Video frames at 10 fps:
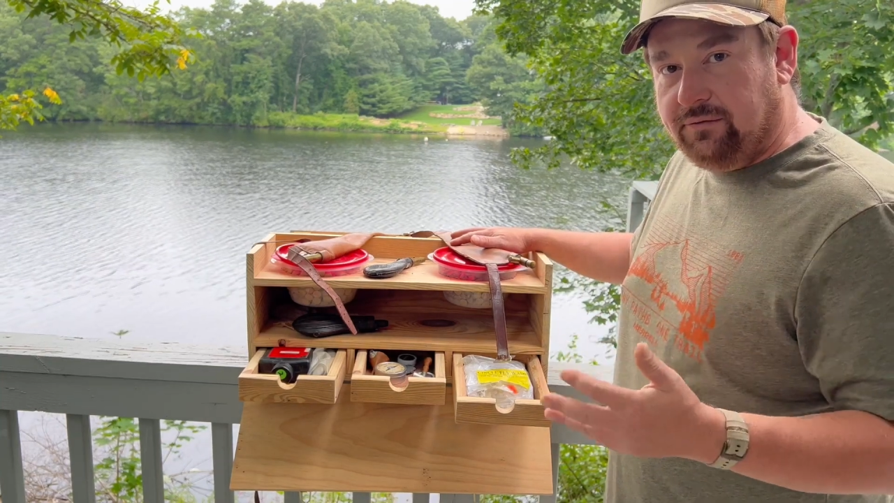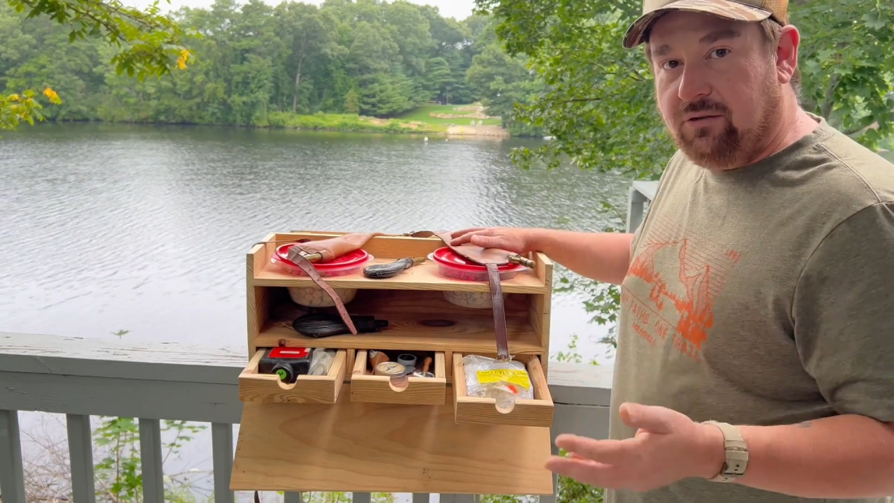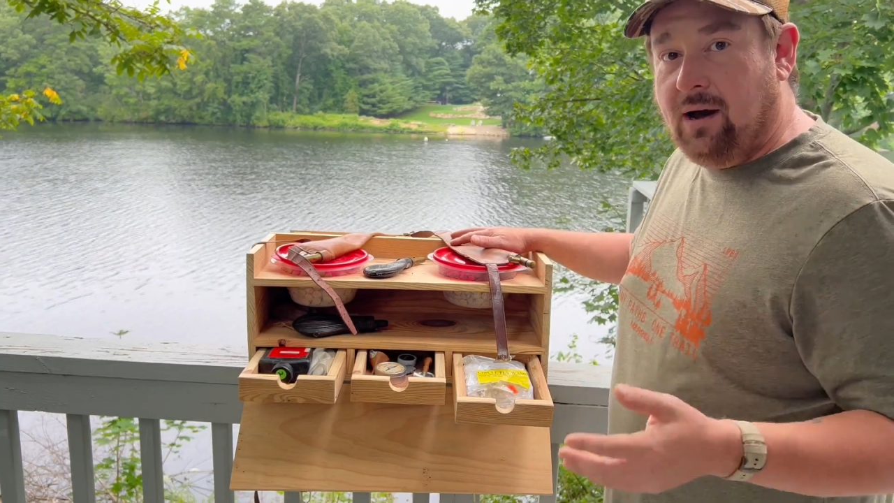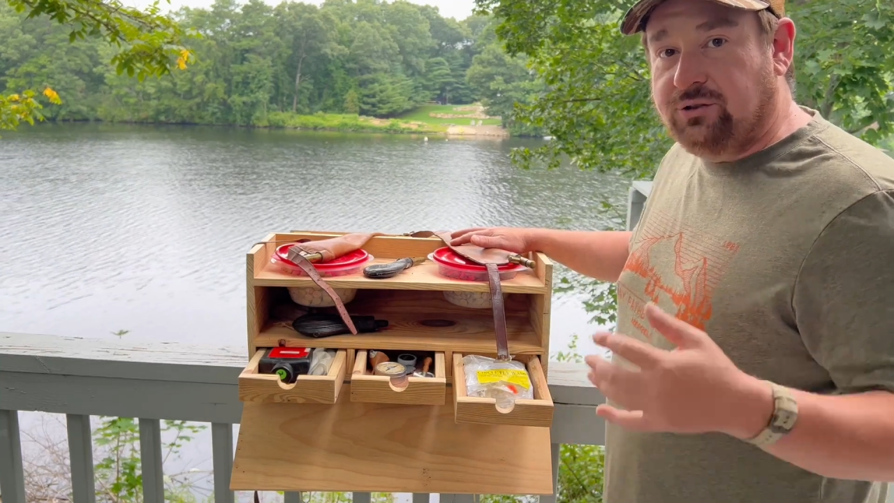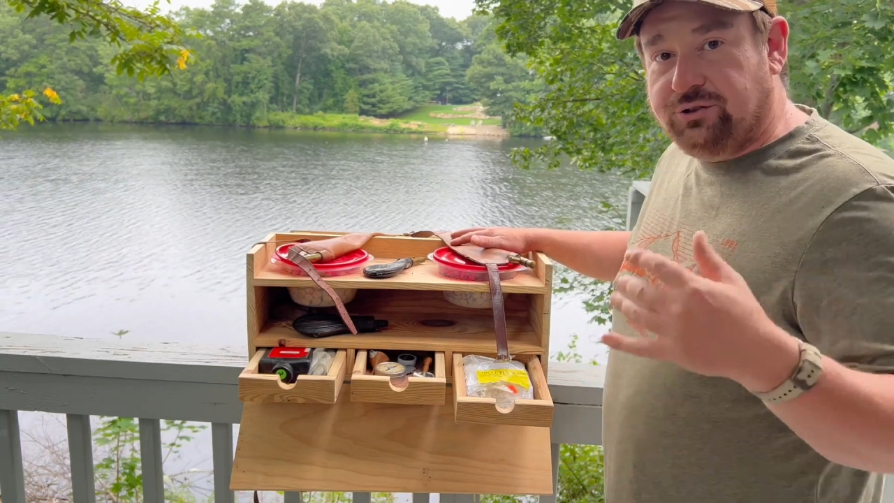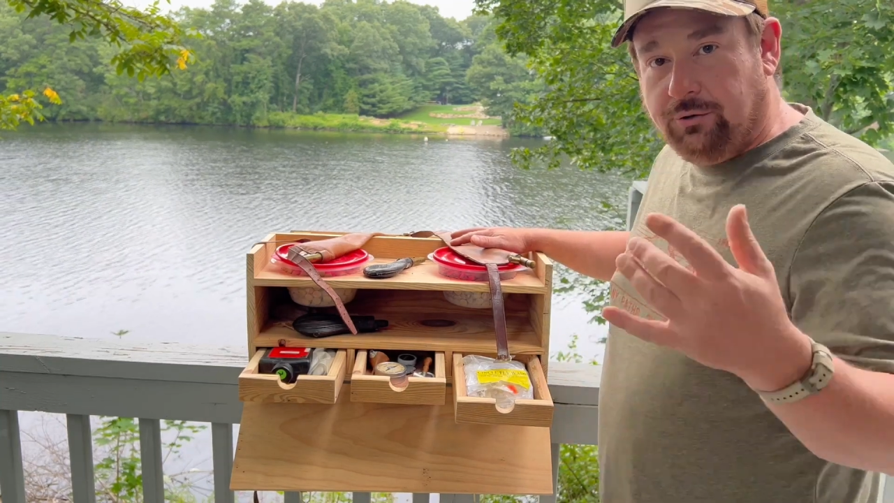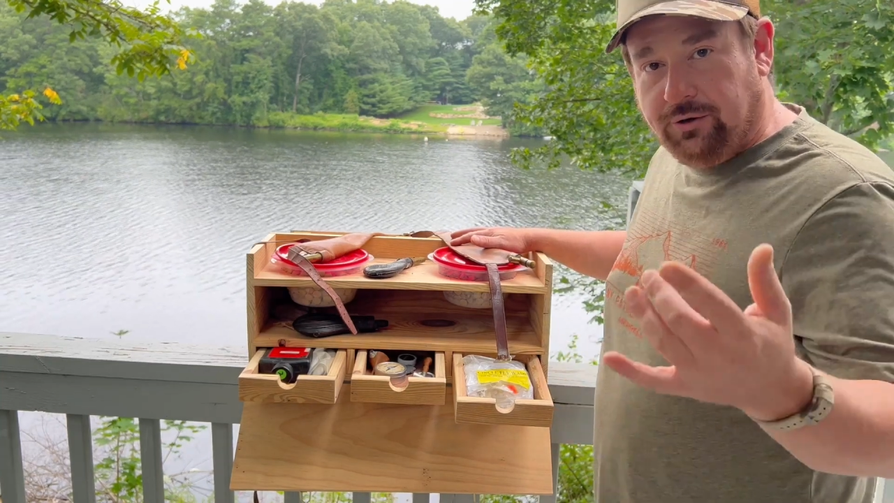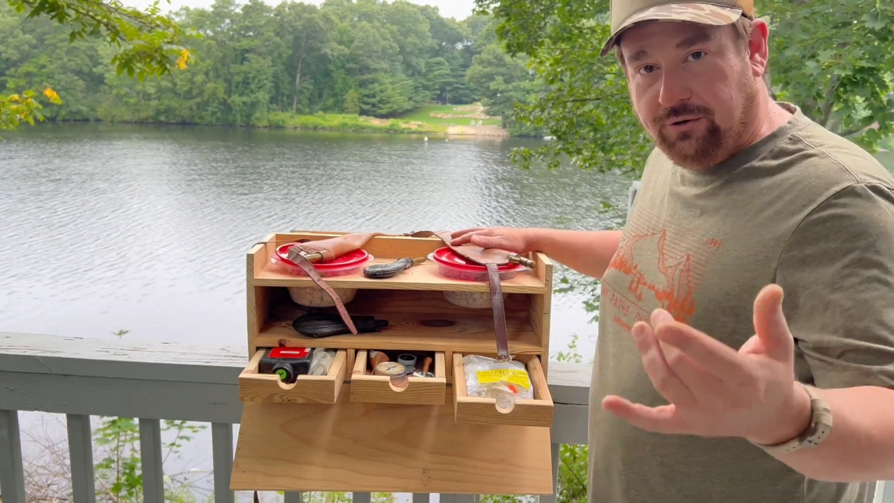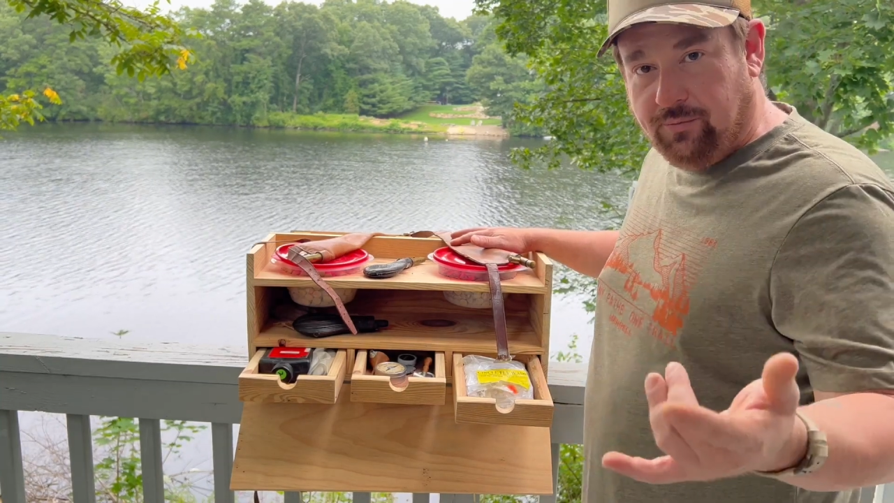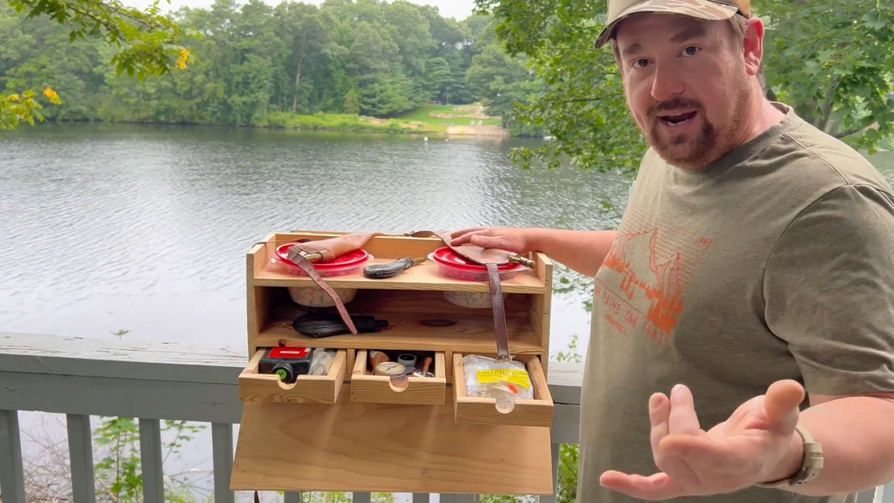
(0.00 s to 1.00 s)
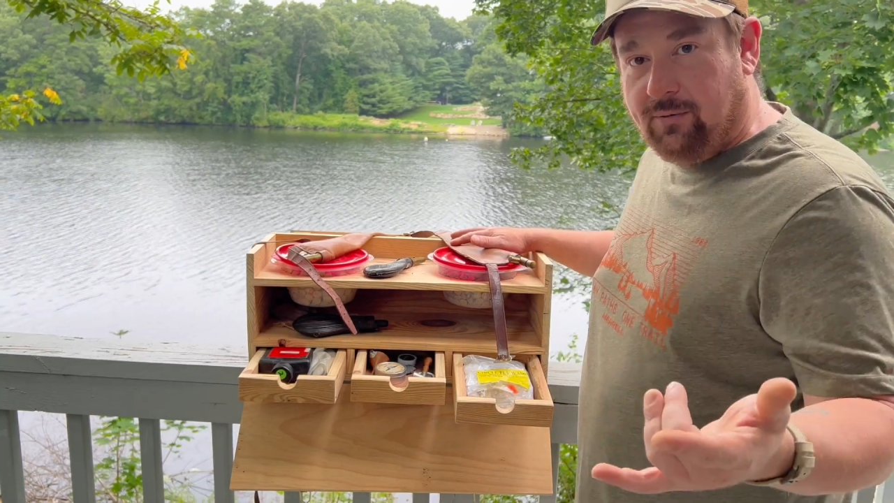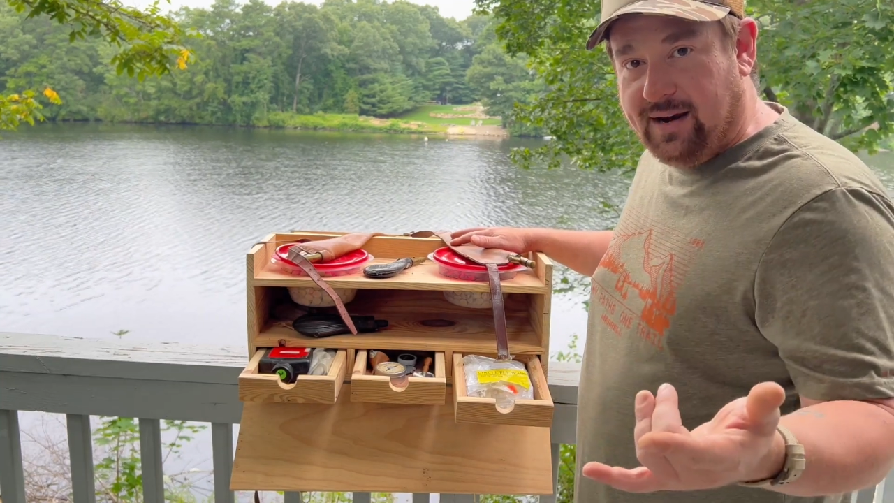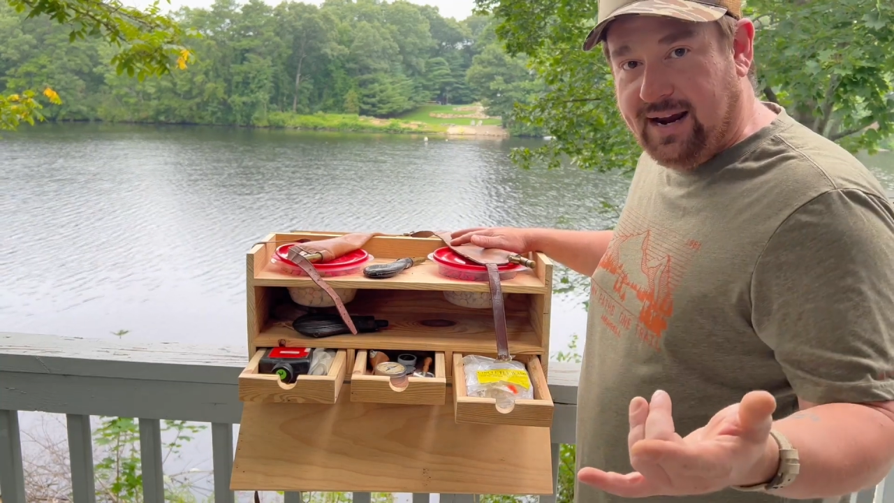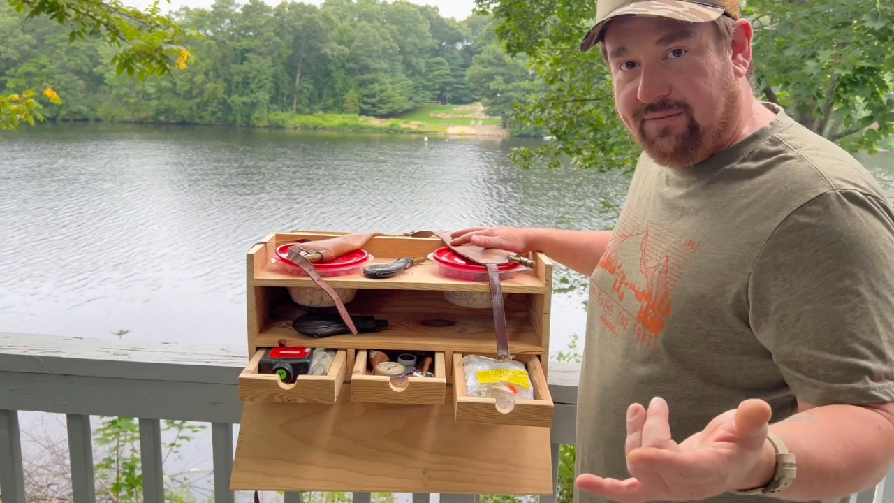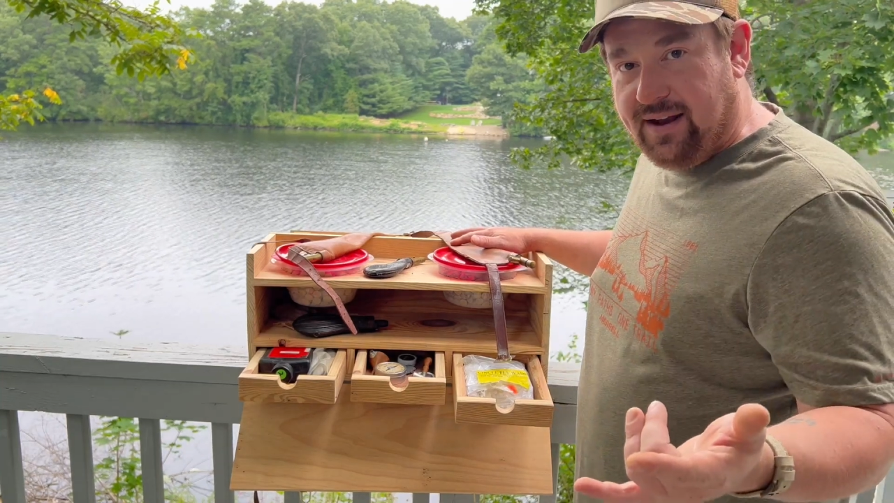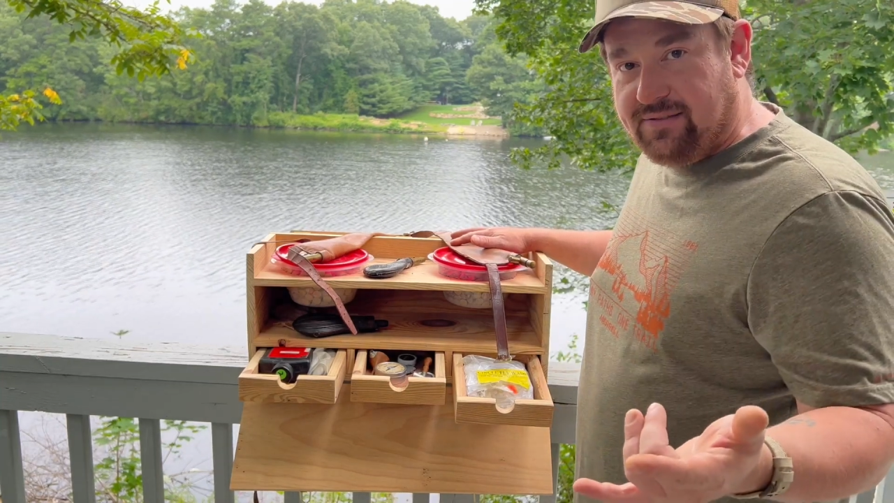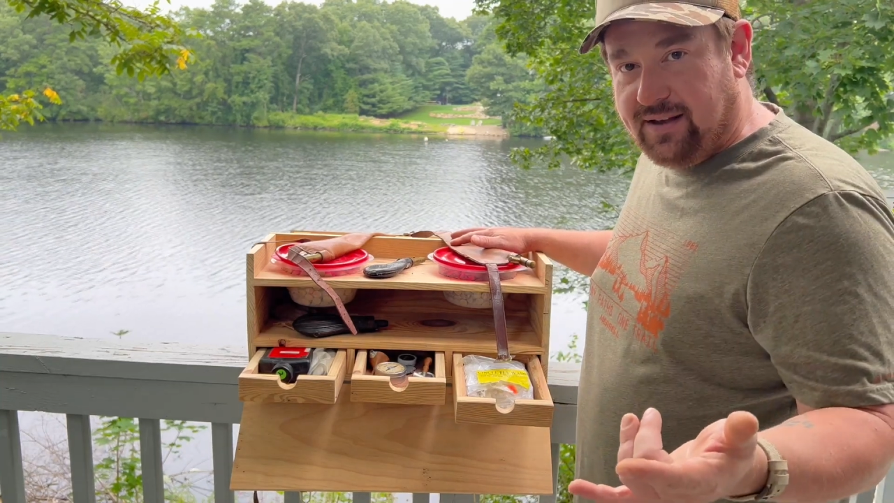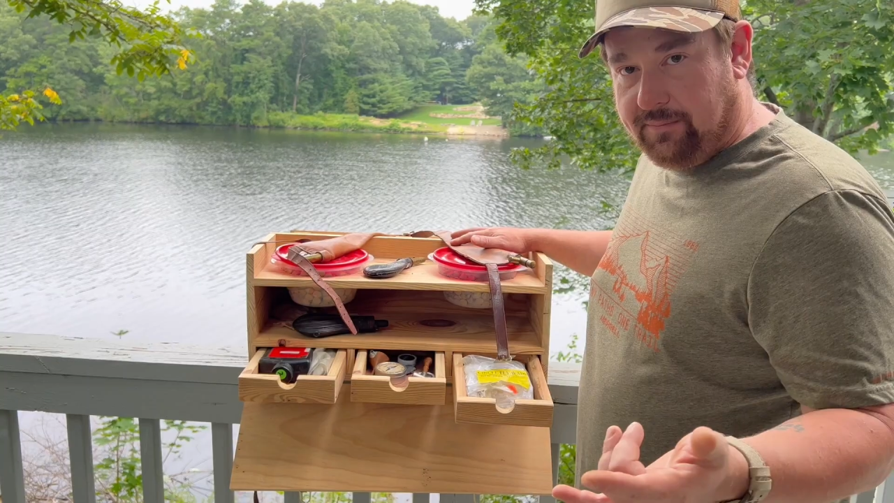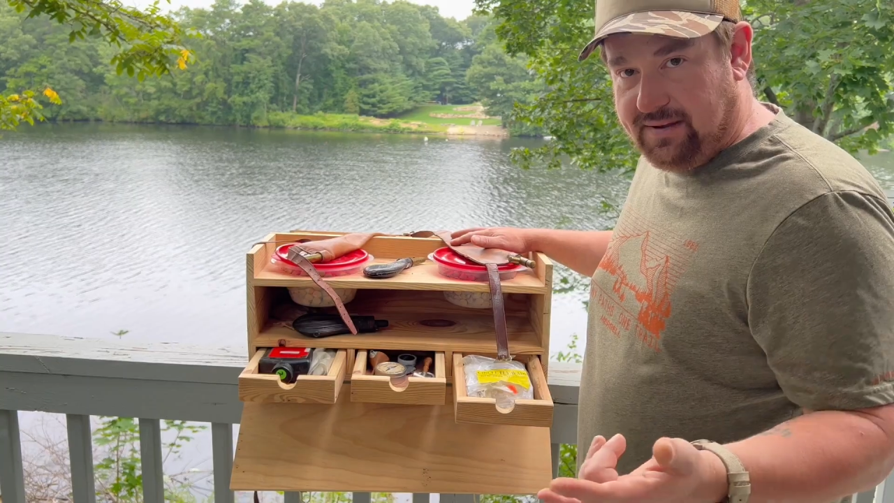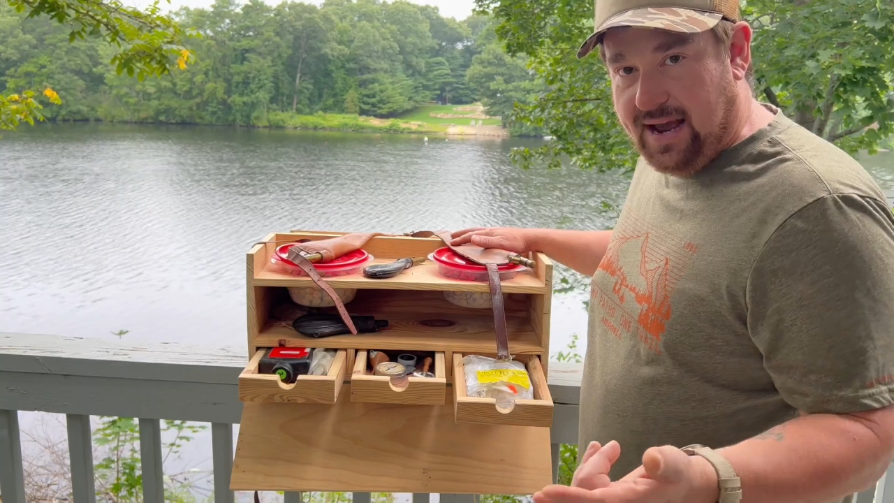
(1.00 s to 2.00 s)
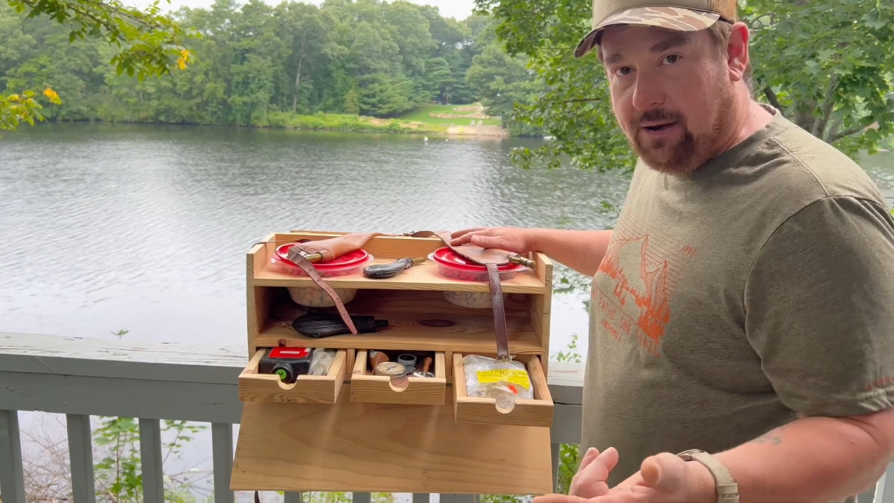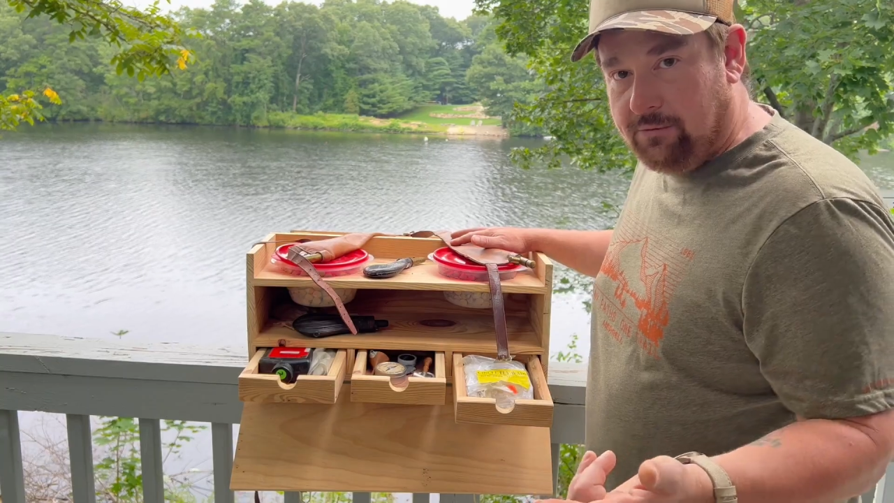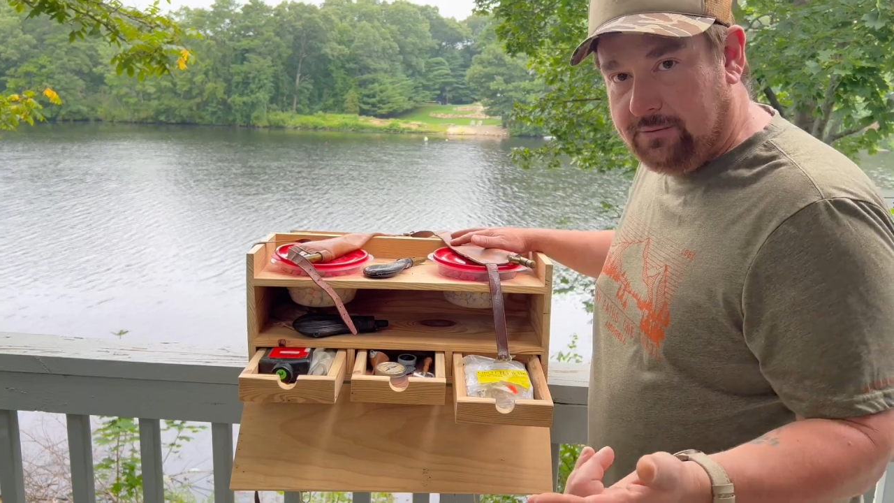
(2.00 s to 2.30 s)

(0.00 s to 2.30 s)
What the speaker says: so I'll show you the way how I have that set up now.